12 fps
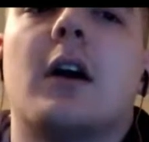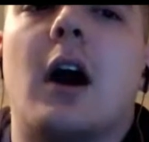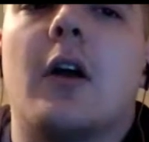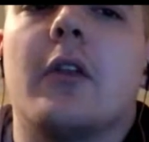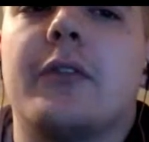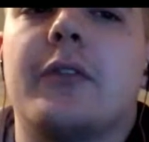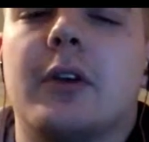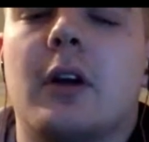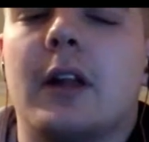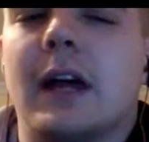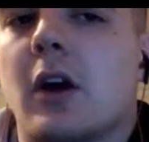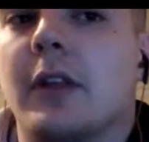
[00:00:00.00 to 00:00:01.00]

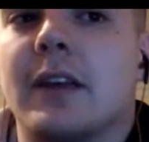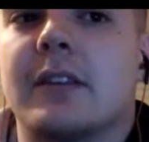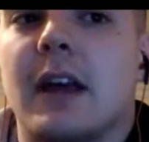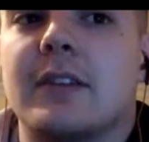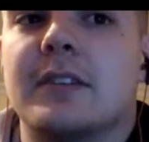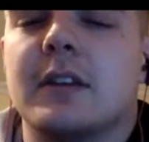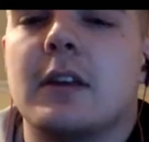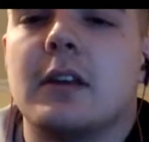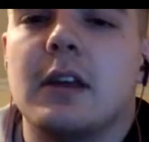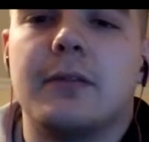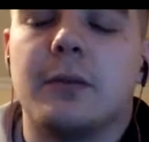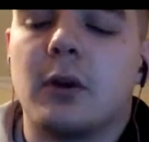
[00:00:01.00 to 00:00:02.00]
unless I
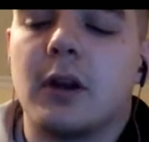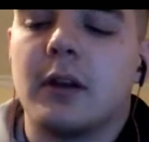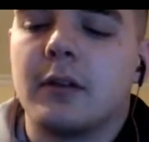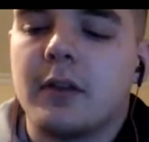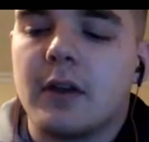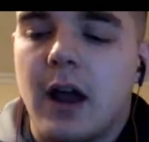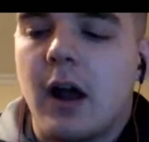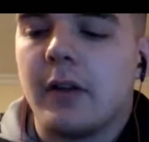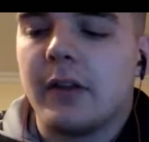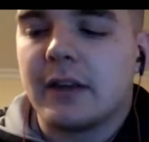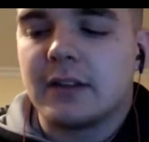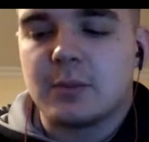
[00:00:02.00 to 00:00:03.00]
see a need for it.
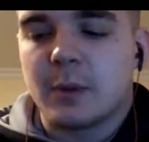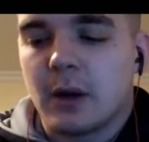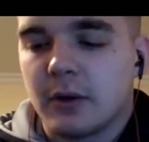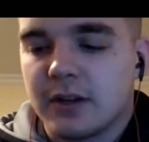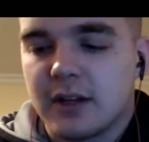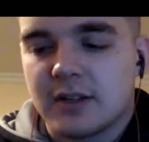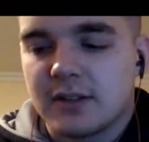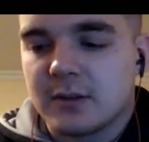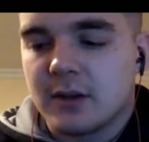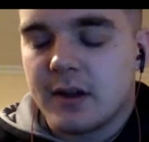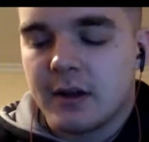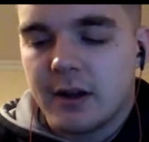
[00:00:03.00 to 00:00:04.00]
Like T-spine
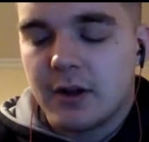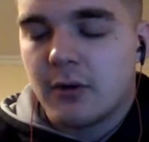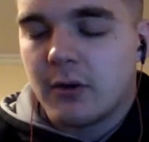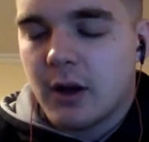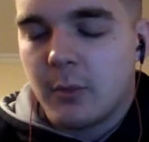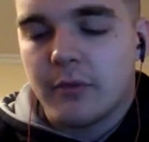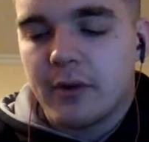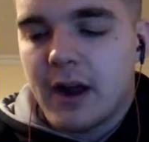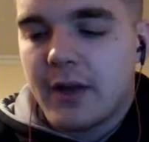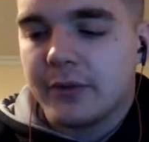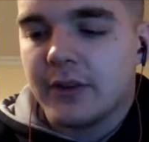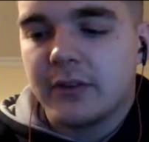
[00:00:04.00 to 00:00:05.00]
rotations, I know a couple of our
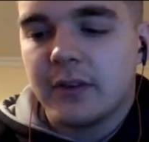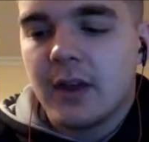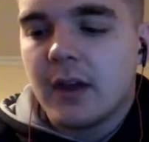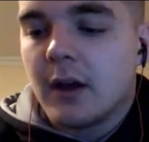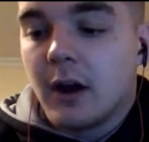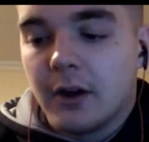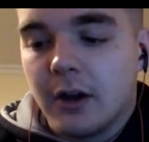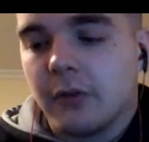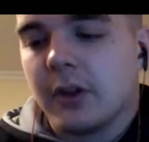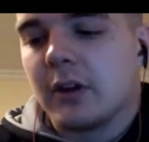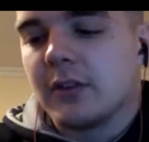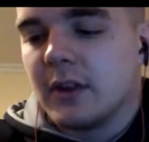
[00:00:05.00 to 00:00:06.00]
athletes are
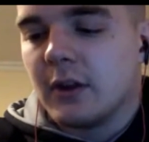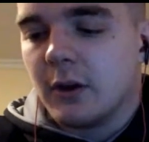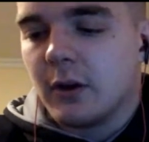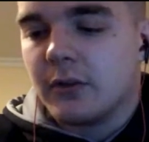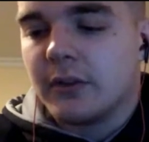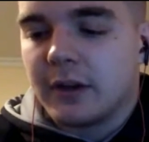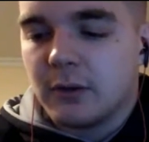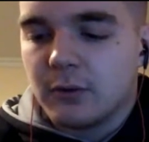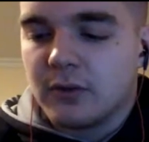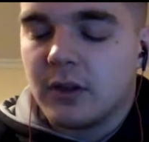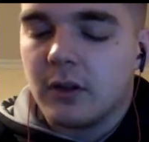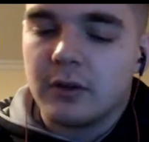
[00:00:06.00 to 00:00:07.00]
definitely going to see those, and they do
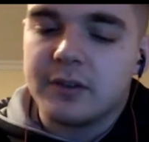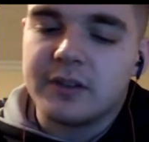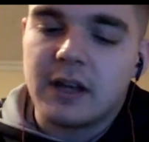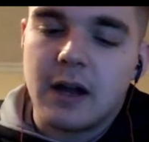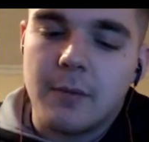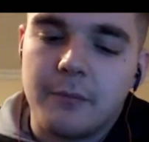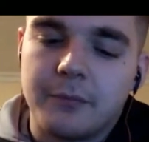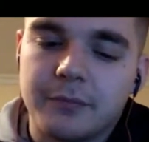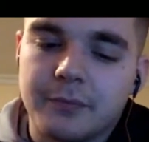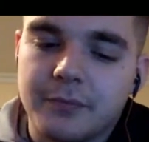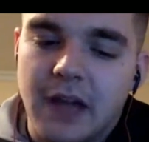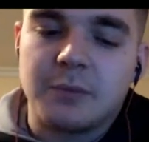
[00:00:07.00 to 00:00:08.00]
see those.
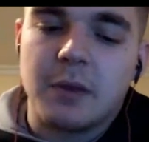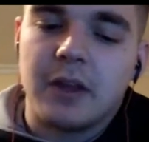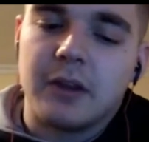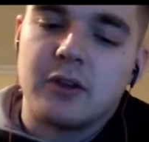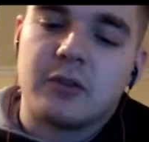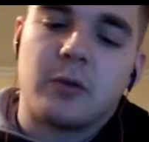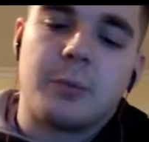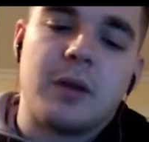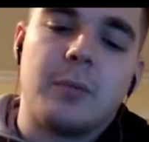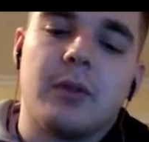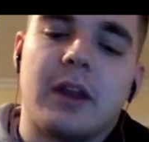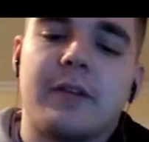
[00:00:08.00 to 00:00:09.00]
That's mainly just for
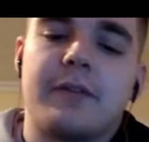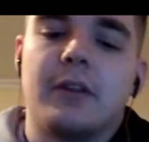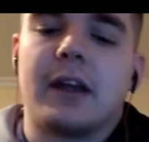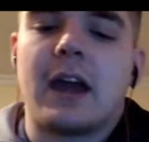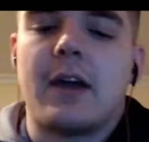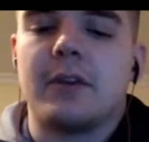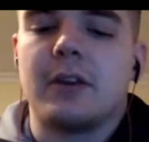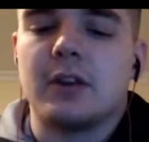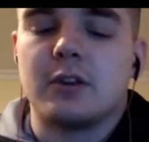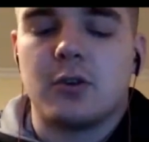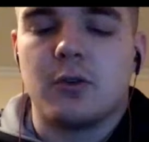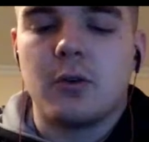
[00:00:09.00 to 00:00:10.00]
people that I feel like have an
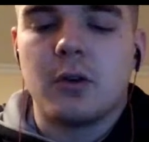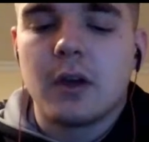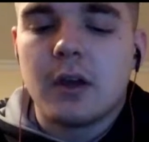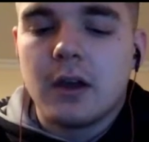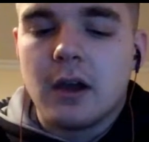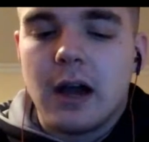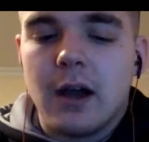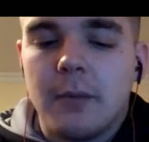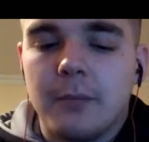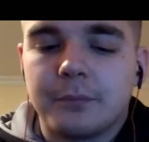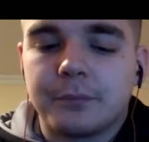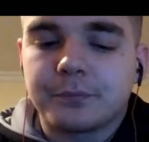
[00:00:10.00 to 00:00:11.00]
issue in
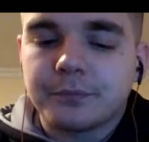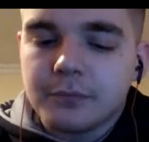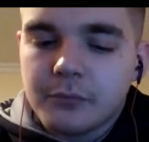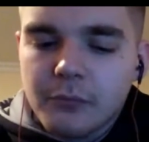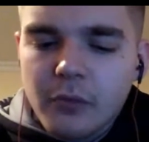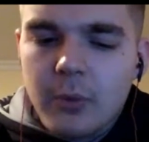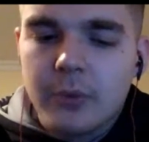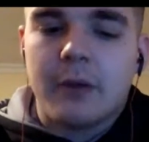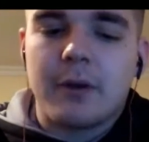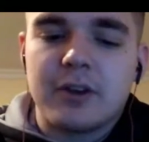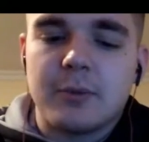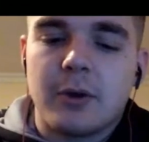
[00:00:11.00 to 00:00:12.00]
that
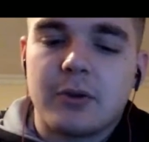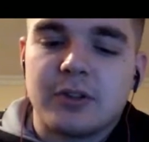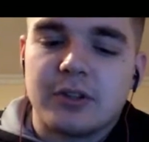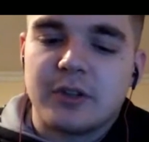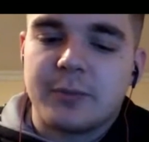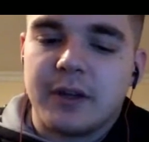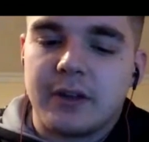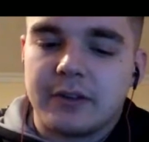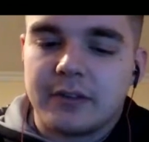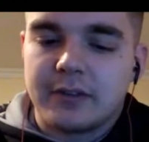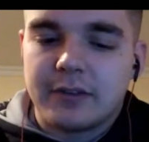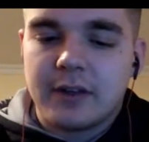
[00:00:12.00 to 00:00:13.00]
range of motion, just
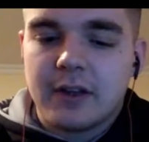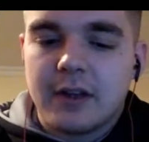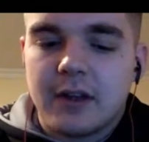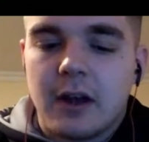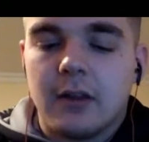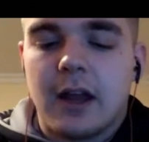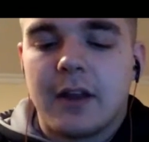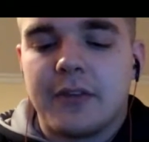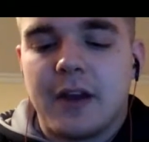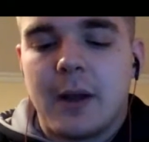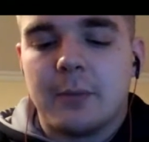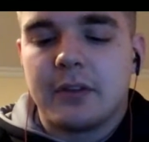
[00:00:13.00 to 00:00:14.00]
because a lot of
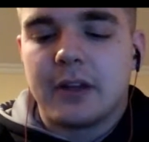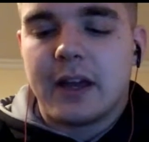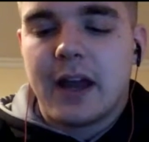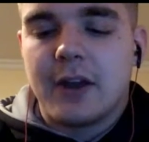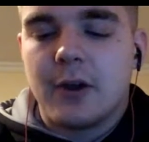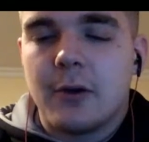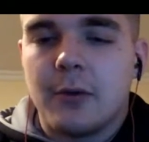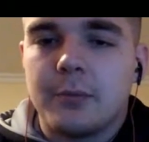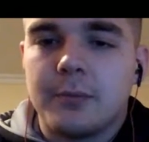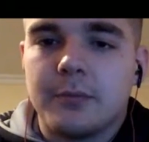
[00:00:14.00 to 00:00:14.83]
times, like I know